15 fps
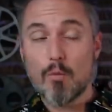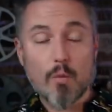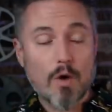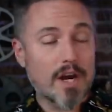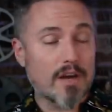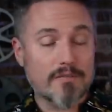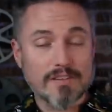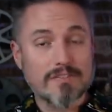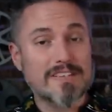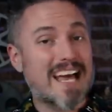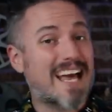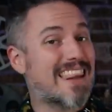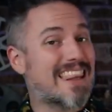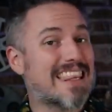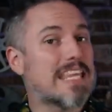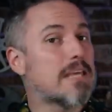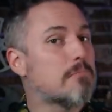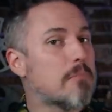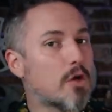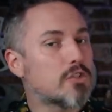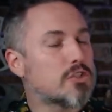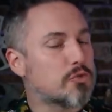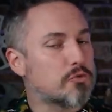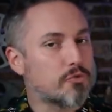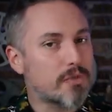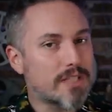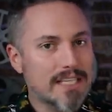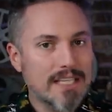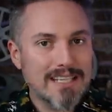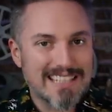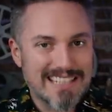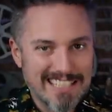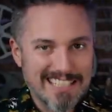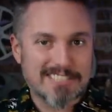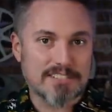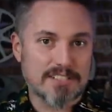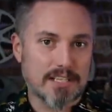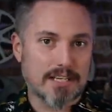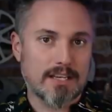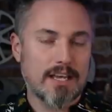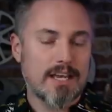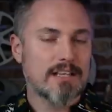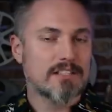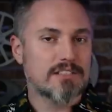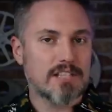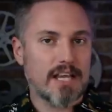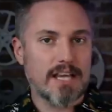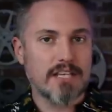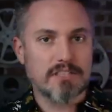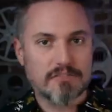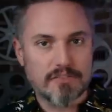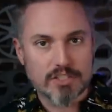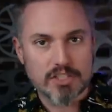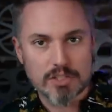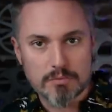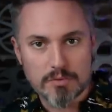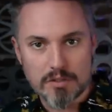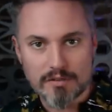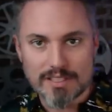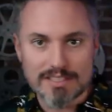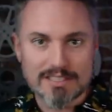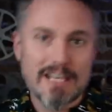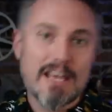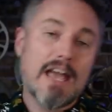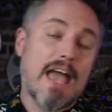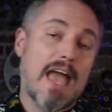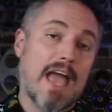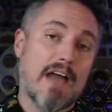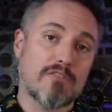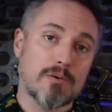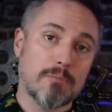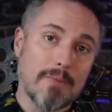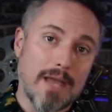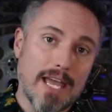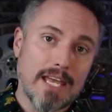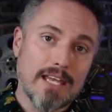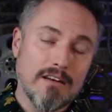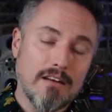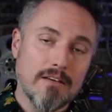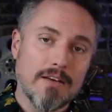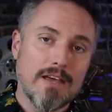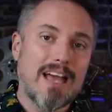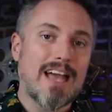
one of, if not the most realistic science fiction movies ever made,